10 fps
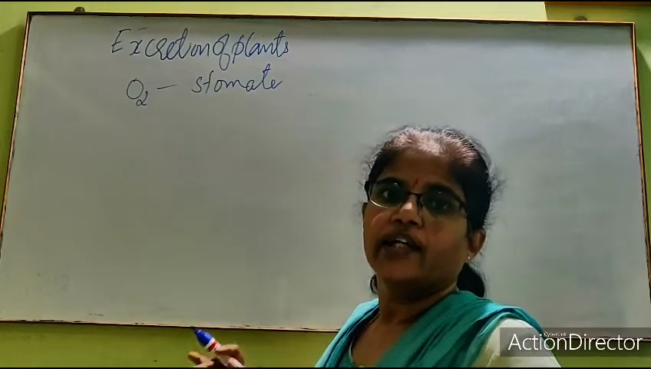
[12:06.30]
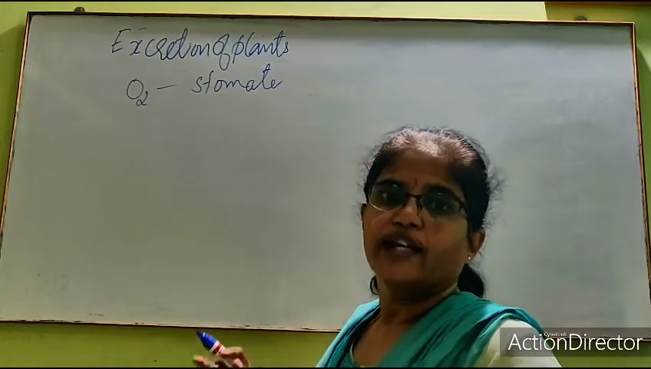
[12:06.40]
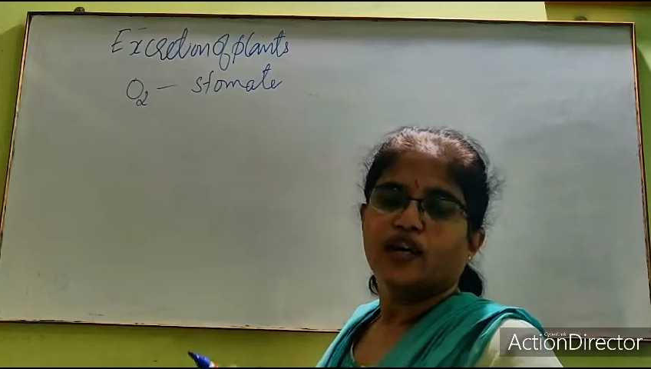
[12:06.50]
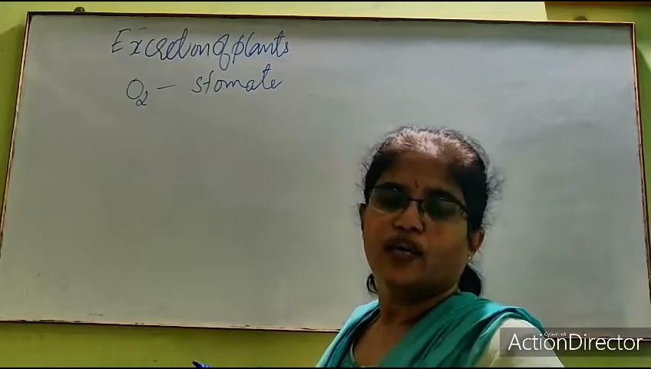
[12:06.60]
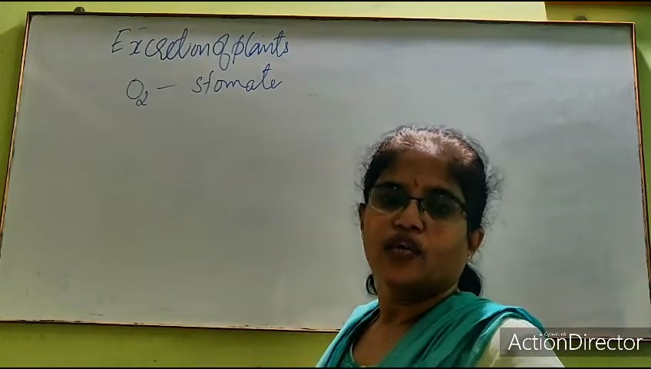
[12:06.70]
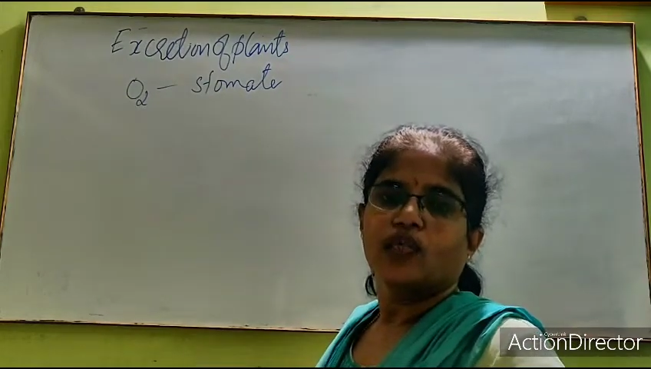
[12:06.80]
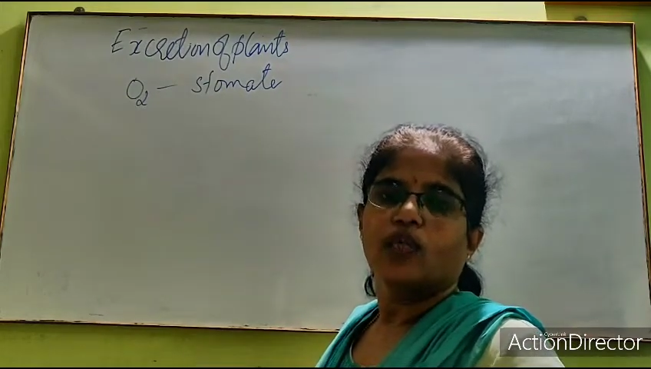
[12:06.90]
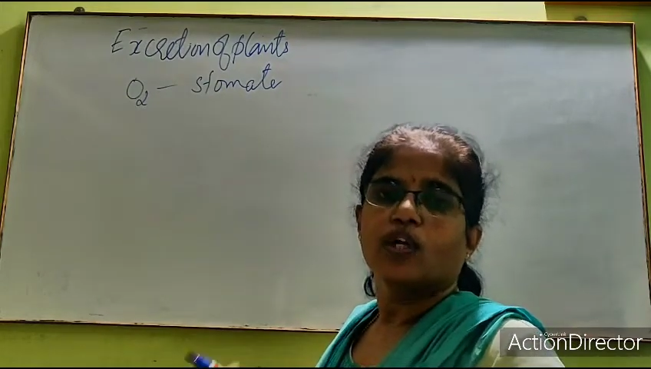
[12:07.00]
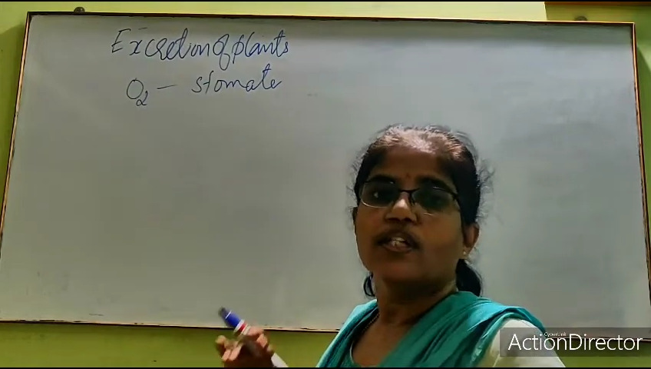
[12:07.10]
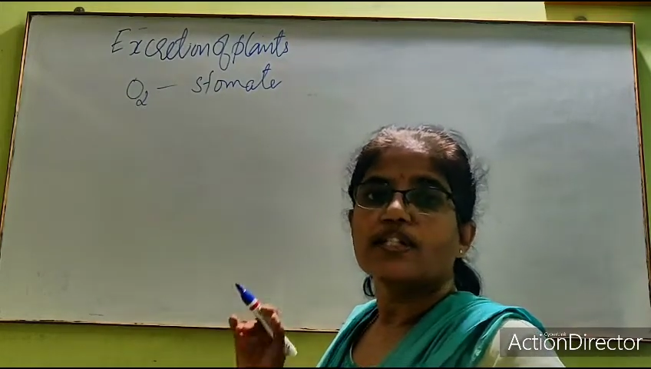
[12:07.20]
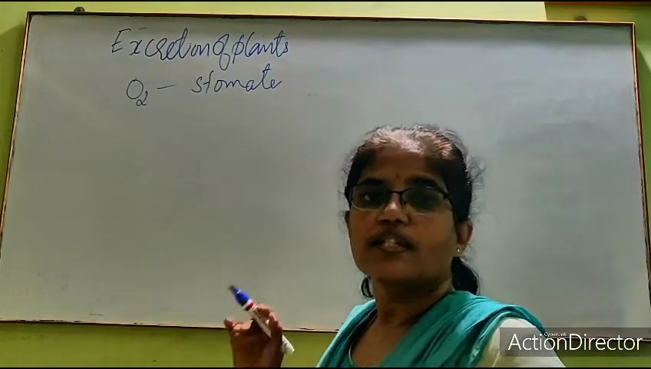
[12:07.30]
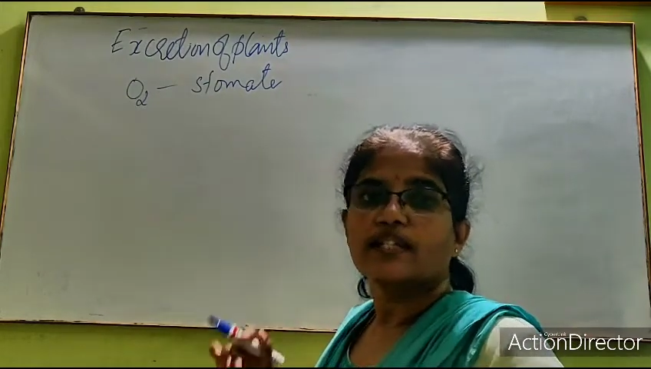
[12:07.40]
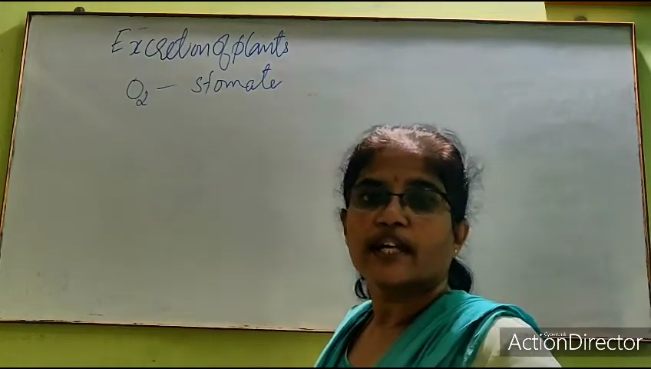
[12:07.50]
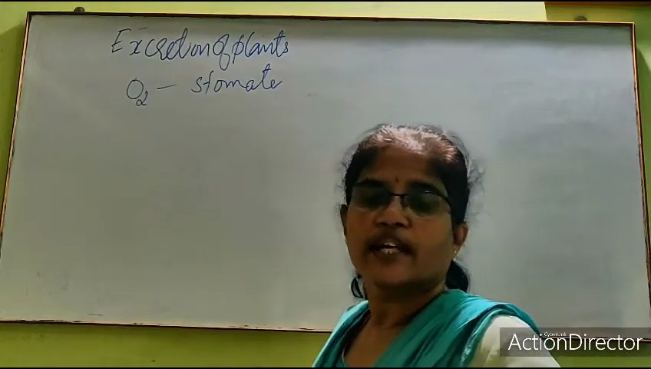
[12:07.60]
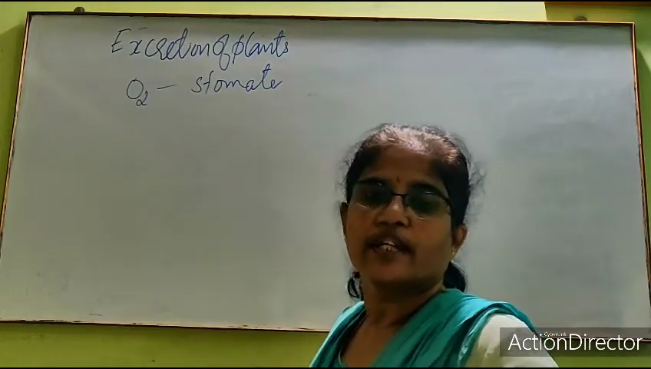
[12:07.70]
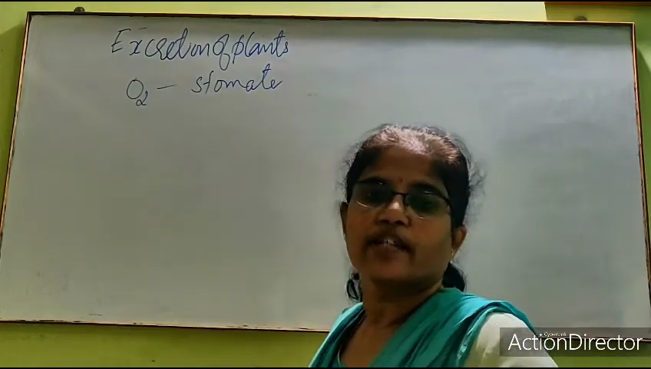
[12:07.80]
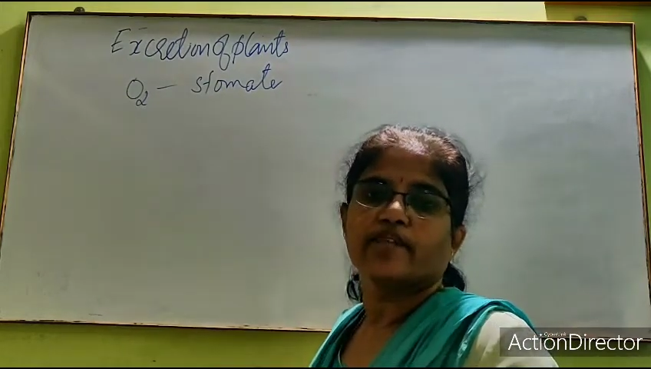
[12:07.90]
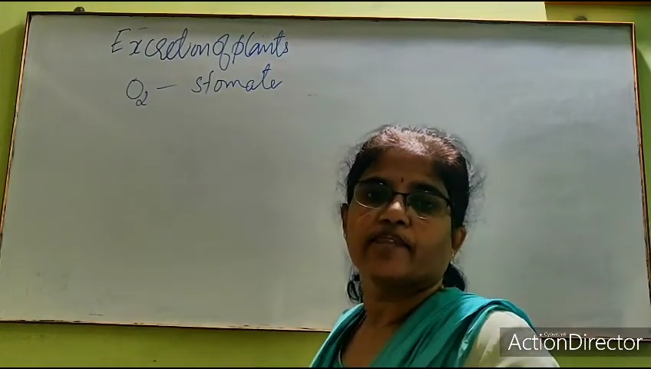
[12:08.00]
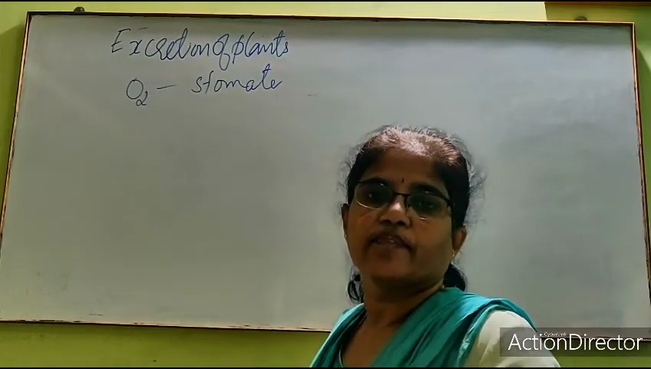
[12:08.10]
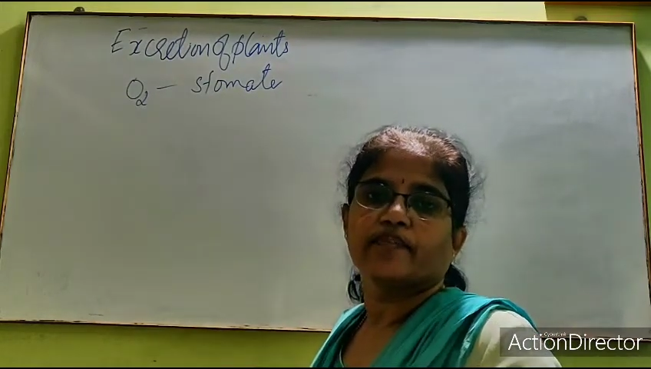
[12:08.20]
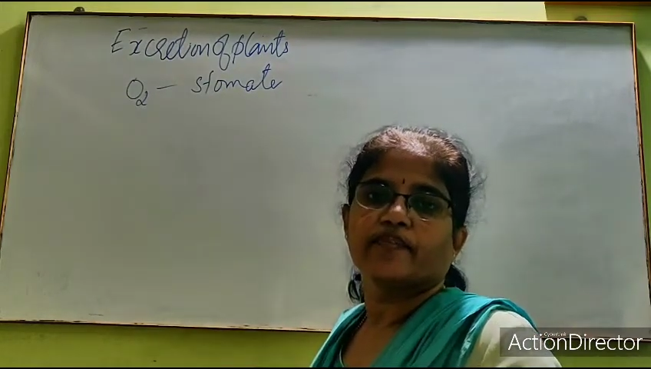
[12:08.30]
Now, what is the second